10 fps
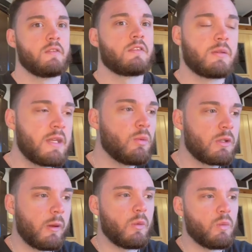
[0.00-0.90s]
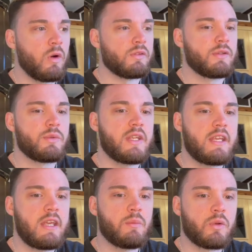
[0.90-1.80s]
To me, what the moment was
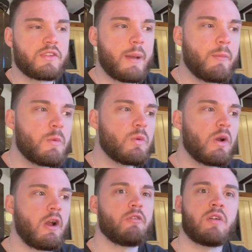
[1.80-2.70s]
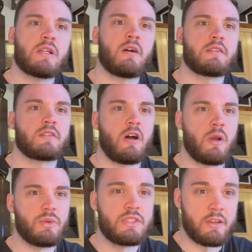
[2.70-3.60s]
it was that moment where I realised that I
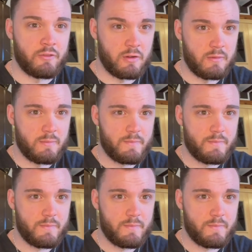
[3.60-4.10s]
was different.